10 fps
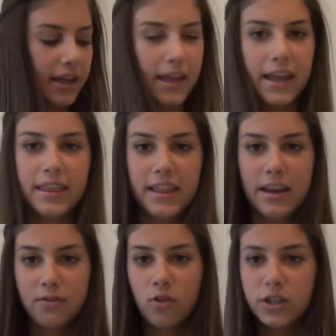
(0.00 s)
And then
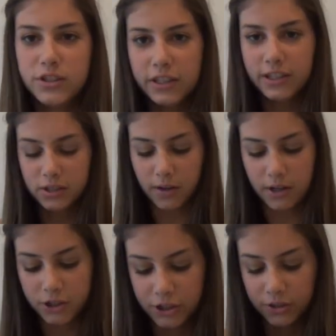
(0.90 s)
of course you need a
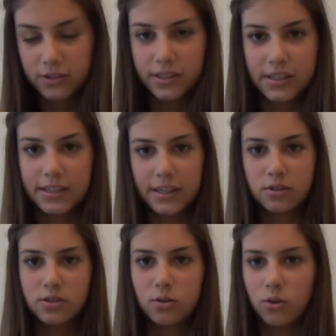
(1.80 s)
sweater too, since I said it
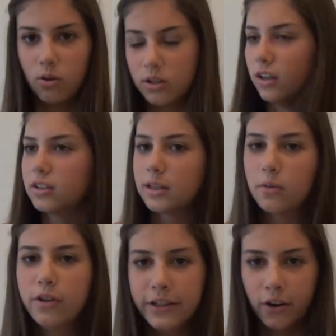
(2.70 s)
was so cold. It looks like I'm
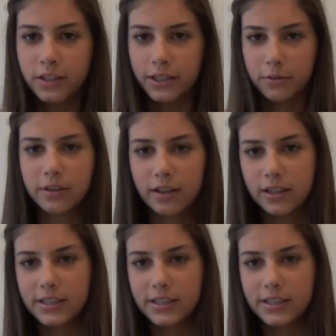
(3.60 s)
going to the Arctic with all this